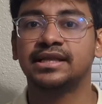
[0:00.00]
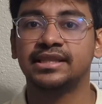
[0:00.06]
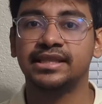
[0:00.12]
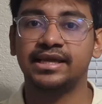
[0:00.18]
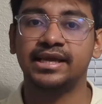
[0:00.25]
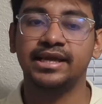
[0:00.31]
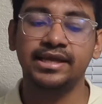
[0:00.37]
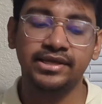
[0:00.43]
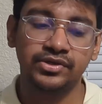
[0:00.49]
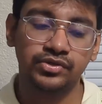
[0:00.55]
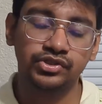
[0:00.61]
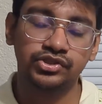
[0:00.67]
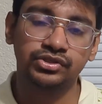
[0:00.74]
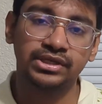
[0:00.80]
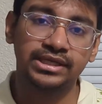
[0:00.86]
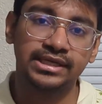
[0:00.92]
they
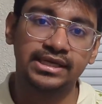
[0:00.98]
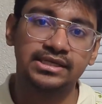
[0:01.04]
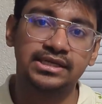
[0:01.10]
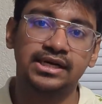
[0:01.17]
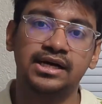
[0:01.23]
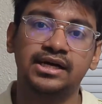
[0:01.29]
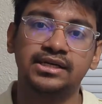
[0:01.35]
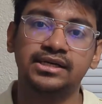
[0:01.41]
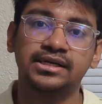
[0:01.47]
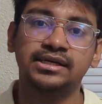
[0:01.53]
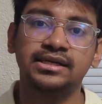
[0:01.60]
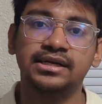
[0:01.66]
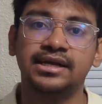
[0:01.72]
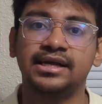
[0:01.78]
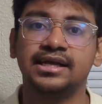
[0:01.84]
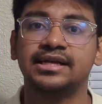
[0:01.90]
usually get
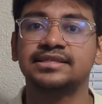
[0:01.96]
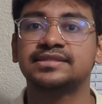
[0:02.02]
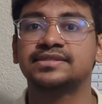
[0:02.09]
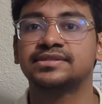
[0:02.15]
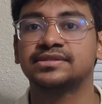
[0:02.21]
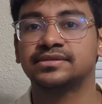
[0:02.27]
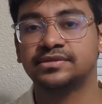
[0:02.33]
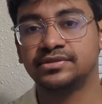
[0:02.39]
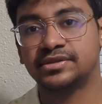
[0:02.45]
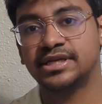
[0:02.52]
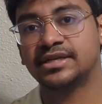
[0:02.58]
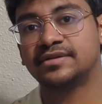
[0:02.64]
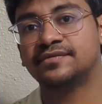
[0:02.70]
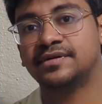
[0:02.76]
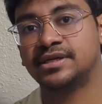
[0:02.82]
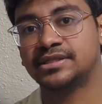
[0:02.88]
harder as you
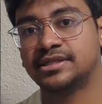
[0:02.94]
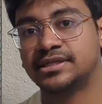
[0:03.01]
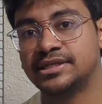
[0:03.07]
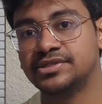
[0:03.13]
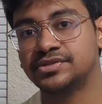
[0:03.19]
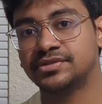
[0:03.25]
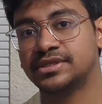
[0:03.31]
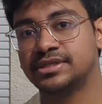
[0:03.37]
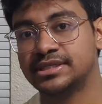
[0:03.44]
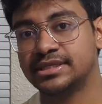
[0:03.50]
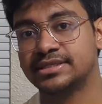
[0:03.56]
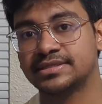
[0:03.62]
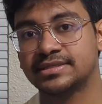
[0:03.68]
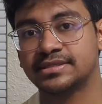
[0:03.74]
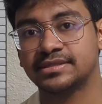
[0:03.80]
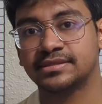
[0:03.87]
get further into the
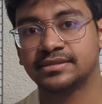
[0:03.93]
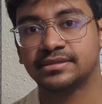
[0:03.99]
test.